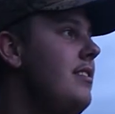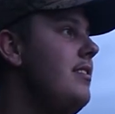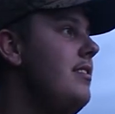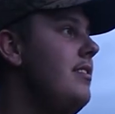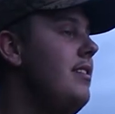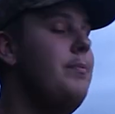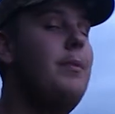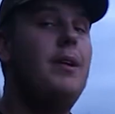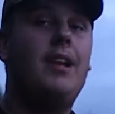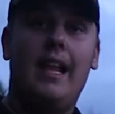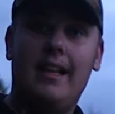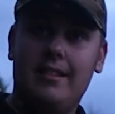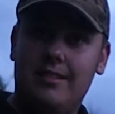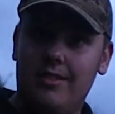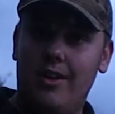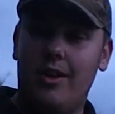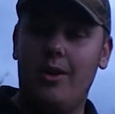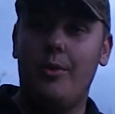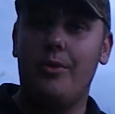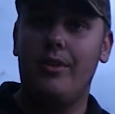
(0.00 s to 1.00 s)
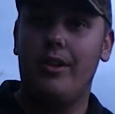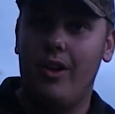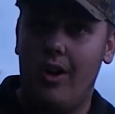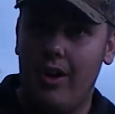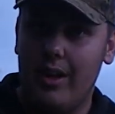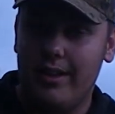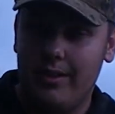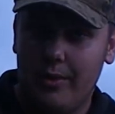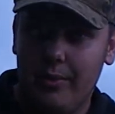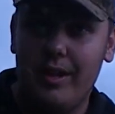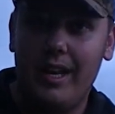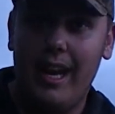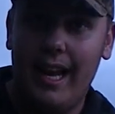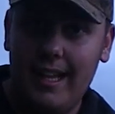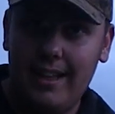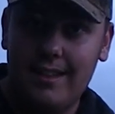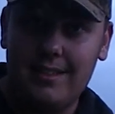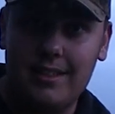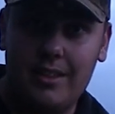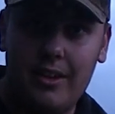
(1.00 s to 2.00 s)
It's my last night on the
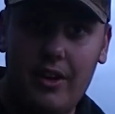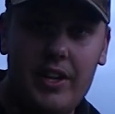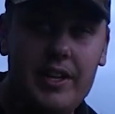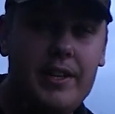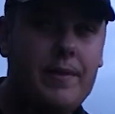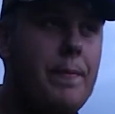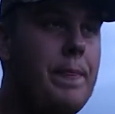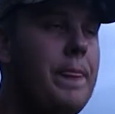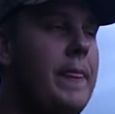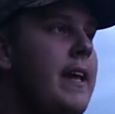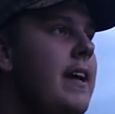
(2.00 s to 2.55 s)
lake tonight.